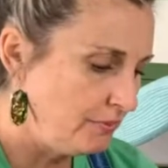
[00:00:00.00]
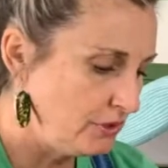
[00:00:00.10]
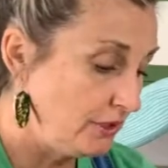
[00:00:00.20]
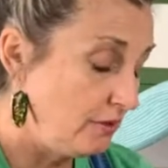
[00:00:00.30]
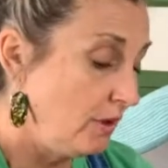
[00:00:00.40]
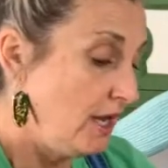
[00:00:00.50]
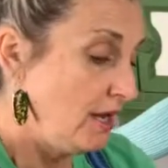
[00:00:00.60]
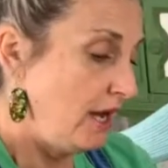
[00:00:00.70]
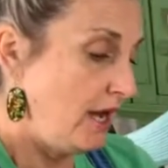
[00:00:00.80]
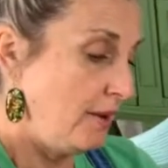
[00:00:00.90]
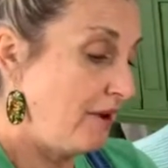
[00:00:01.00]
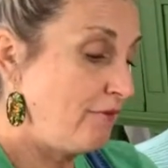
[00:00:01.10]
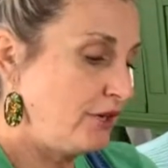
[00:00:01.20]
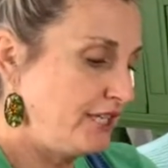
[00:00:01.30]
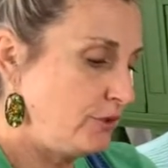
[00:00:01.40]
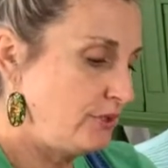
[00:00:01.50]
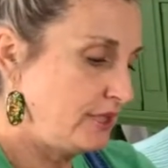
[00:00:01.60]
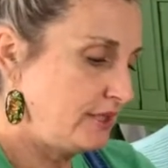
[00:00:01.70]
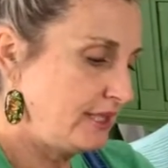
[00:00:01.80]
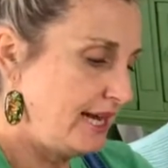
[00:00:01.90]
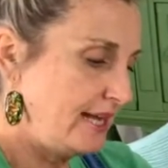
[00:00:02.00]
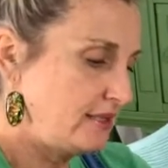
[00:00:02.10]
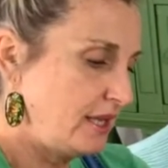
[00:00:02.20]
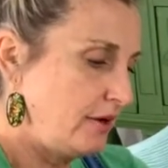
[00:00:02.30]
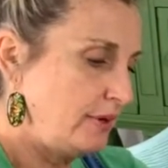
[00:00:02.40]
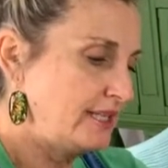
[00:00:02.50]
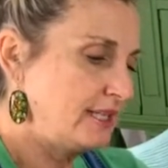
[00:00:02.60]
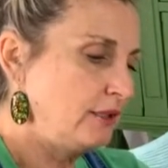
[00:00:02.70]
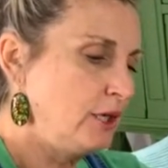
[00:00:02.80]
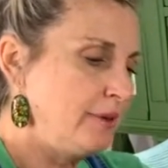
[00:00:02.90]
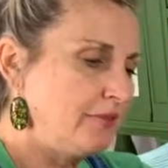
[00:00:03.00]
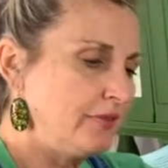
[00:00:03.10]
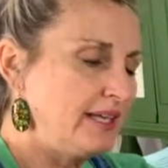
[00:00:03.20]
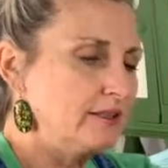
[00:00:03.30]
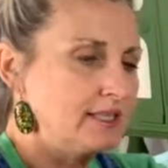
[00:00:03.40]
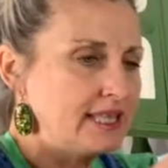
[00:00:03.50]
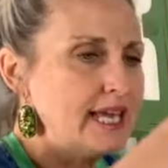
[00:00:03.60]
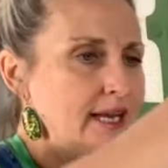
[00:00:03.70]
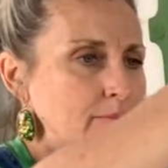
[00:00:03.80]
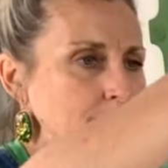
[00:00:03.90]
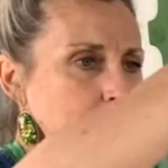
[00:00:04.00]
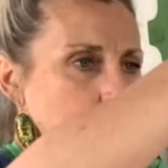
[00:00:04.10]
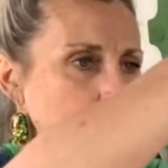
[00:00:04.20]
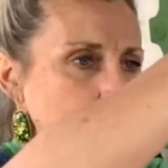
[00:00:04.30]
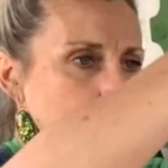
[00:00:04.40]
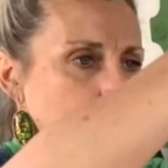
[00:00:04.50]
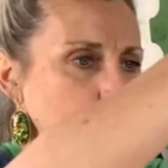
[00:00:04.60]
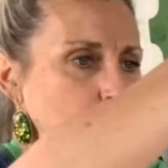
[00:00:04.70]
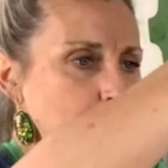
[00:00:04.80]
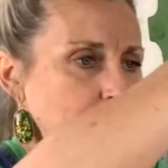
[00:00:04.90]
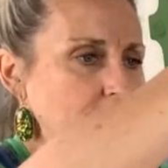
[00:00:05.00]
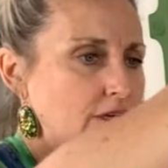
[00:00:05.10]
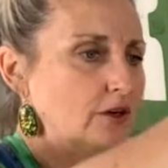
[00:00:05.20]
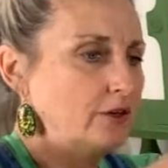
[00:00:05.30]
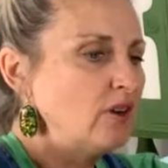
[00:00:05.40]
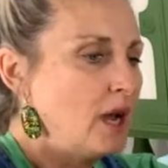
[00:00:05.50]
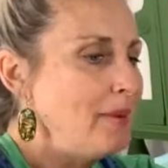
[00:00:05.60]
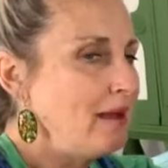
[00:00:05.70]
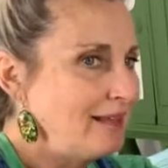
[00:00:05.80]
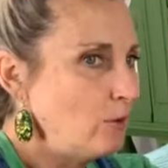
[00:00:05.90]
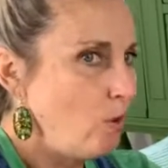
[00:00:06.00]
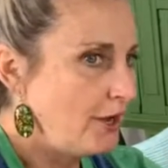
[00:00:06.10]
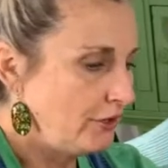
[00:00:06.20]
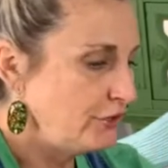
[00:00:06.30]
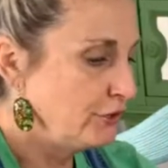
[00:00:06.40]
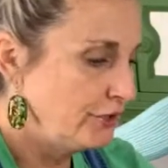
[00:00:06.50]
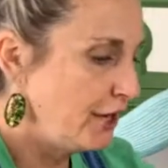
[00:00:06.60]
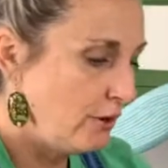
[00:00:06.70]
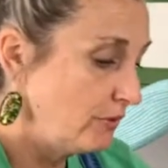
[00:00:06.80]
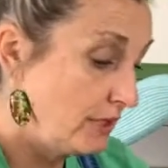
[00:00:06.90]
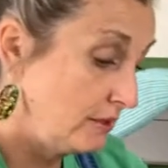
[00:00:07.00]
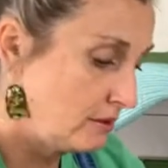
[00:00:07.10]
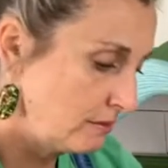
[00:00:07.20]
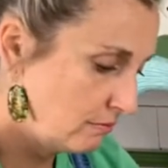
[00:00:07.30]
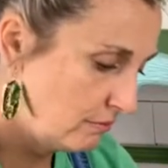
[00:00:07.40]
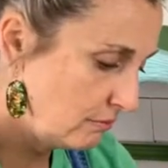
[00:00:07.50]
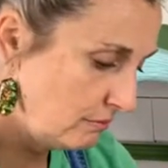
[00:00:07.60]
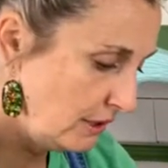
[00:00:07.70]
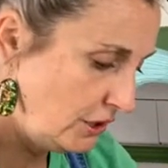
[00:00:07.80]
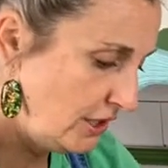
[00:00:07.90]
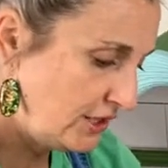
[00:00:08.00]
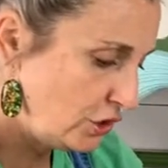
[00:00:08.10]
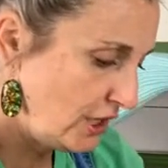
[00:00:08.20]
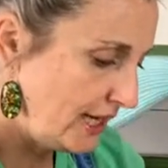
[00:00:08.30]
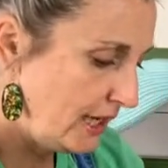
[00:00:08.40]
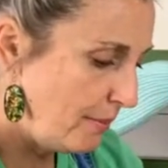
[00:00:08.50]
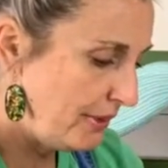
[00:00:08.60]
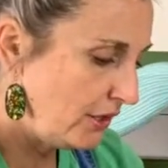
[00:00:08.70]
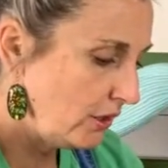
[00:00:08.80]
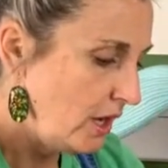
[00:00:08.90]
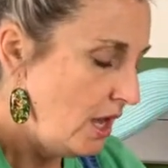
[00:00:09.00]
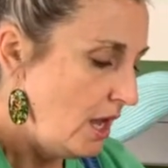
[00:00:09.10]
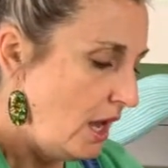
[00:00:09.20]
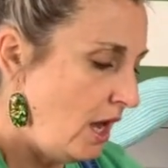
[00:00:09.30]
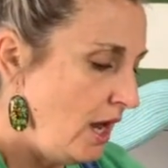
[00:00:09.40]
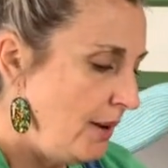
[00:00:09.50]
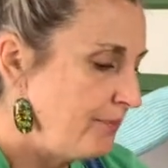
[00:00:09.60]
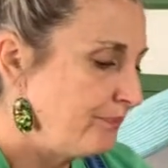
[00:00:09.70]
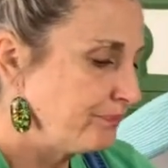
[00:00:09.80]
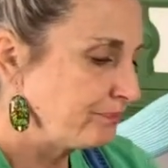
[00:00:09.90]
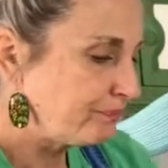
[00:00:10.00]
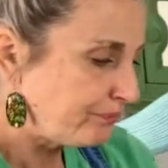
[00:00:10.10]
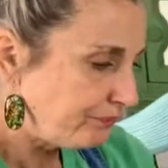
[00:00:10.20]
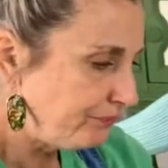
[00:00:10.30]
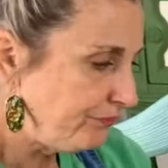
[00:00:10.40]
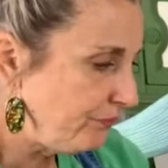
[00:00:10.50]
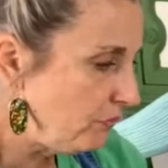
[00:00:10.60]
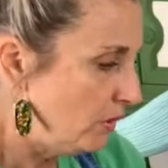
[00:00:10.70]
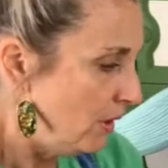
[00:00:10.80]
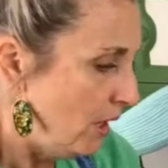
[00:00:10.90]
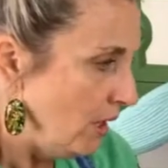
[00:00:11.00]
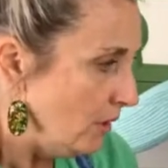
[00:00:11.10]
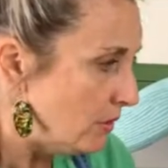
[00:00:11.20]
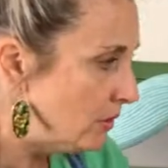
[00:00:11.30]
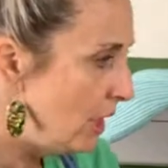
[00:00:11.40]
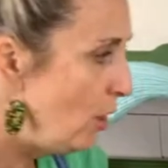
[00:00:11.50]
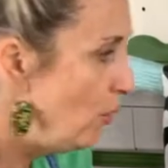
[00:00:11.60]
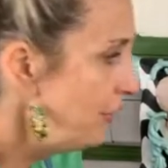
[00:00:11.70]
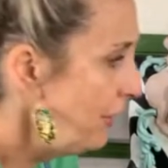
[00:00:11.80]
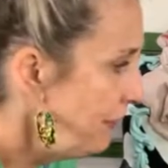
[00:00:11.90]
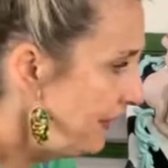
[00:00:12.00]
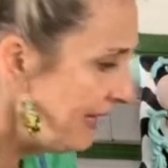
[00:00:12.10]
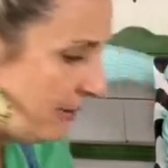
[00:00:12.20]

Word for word: So you, um, I've already used this today. So it's a little bit, it's thin, but a little bit thicker. It'll come out like water and you'll know that it's, that you need to shake it up better. Um, so the thing